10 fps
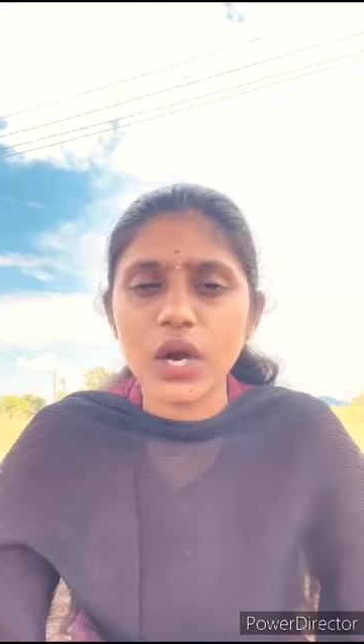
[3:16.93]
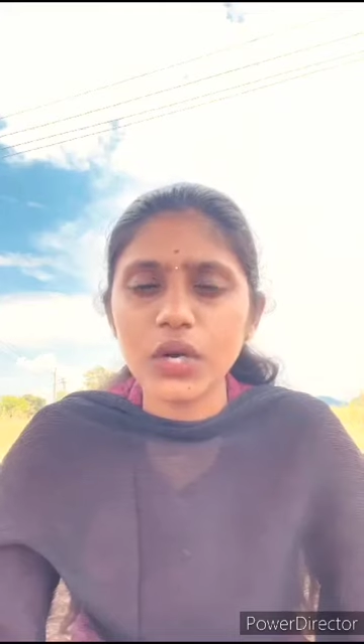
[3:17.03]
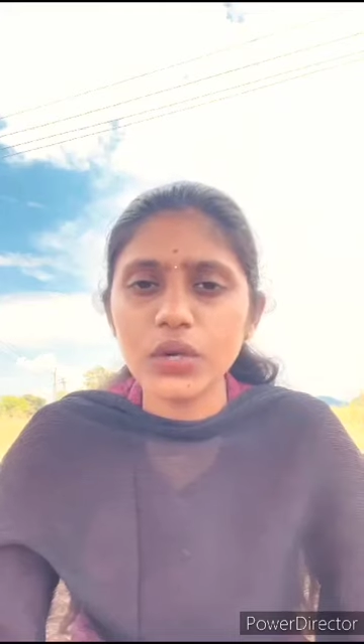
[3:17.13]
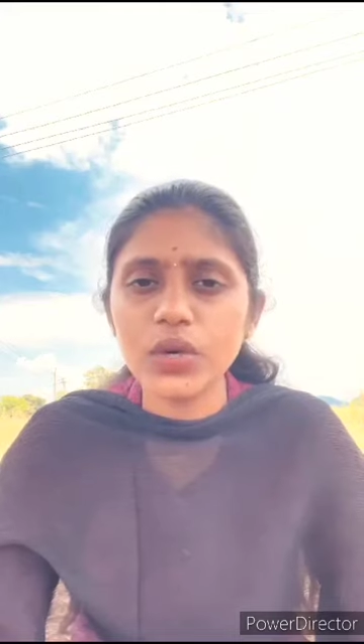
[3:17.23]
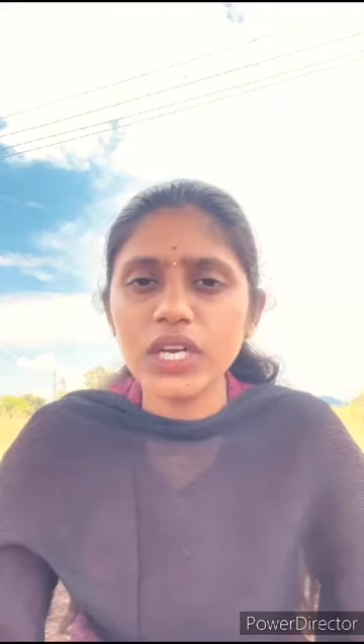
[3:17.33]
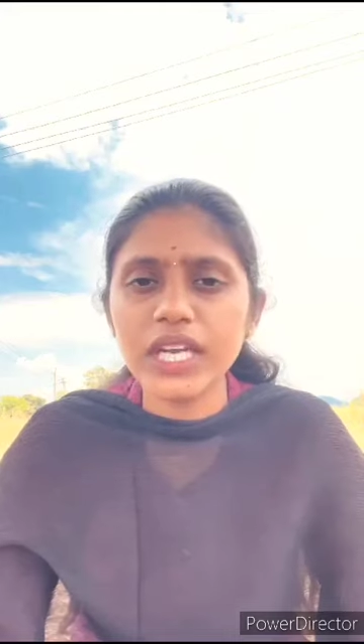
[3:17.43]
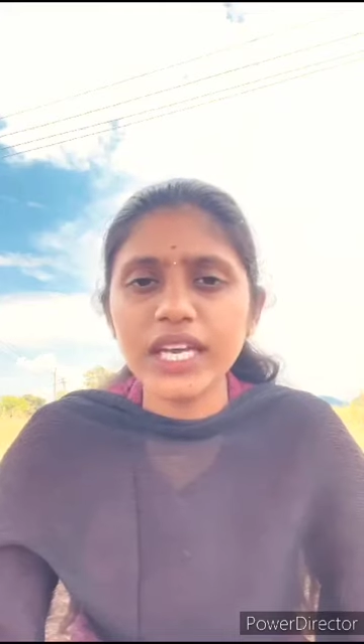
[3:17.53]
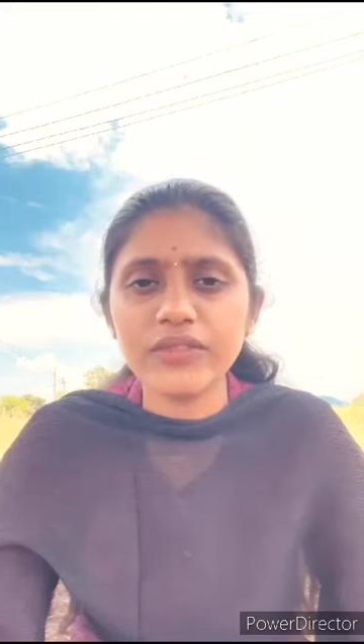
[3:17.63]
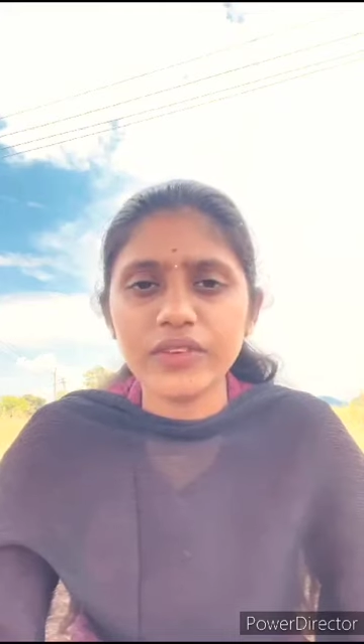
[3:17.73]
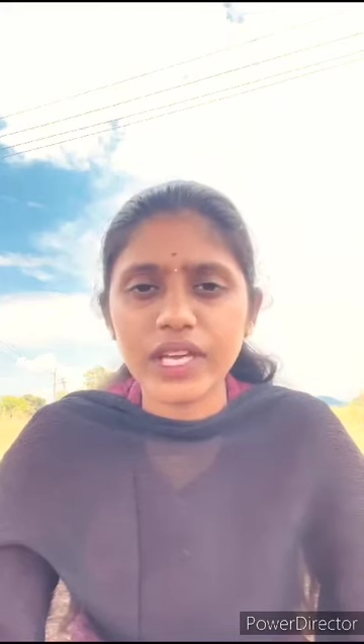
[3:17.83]
not only
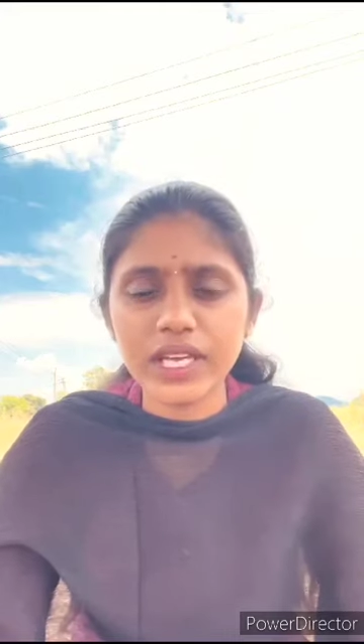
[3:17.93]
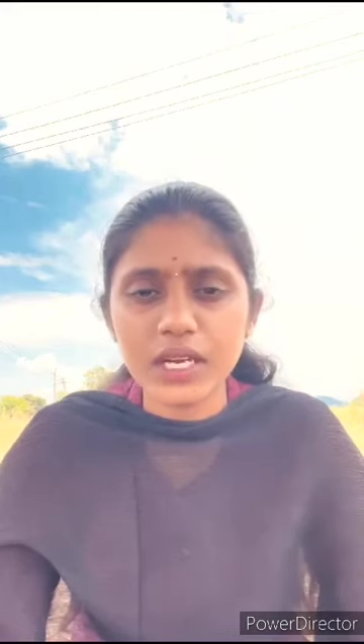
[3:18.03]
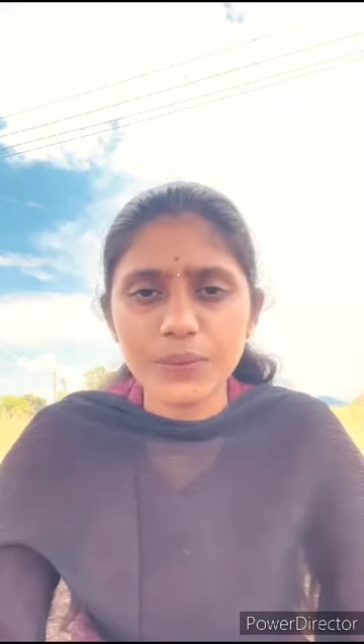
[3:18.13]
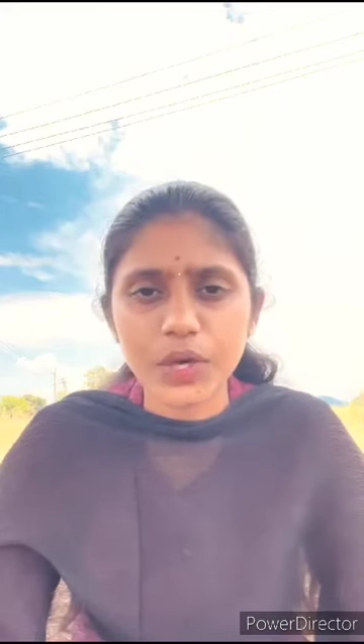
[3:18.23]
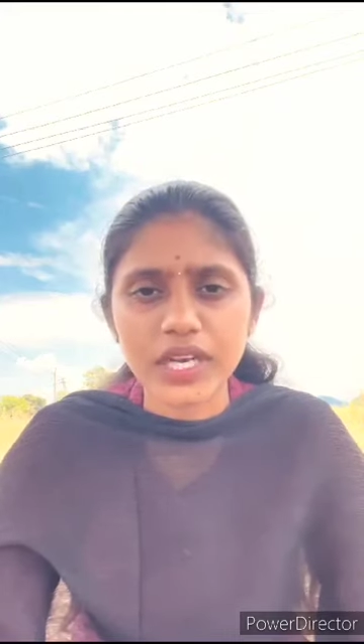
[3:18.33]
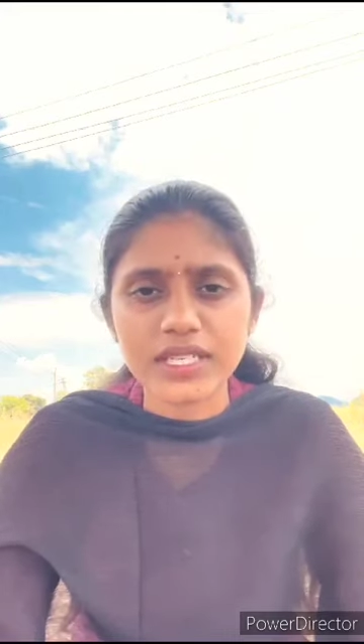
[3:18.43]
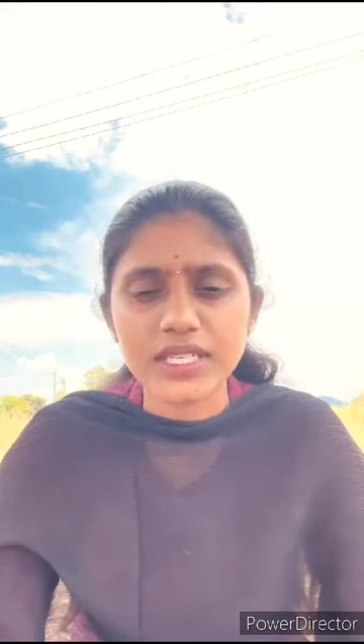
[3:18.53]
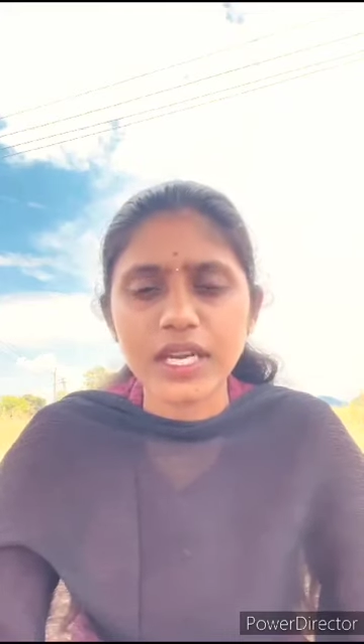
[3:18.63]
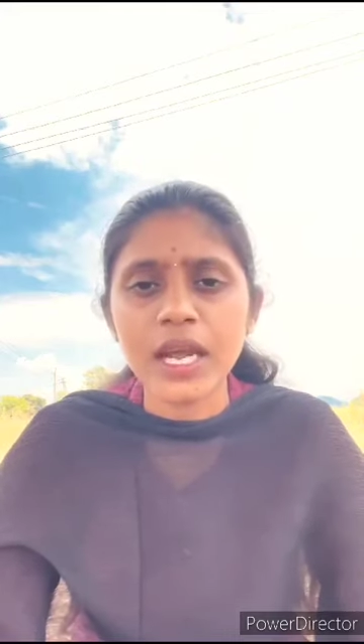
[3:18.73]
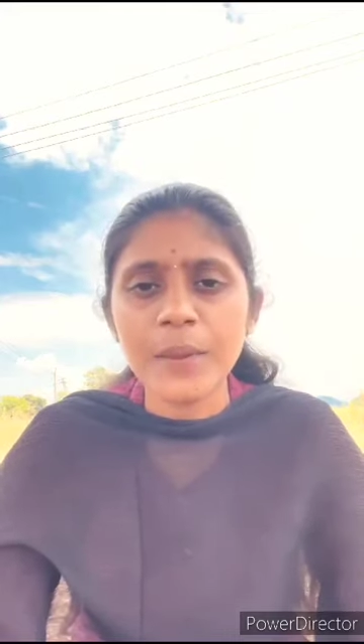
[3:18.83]
in vehicle
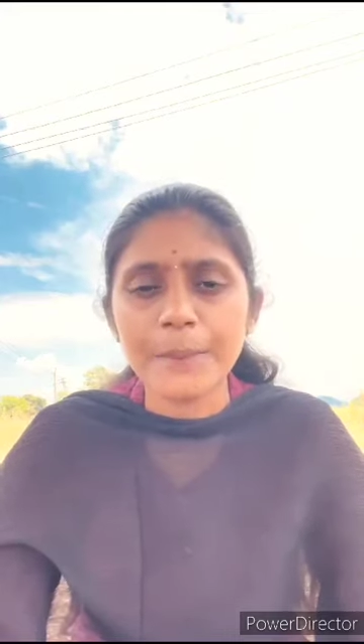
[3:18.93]
production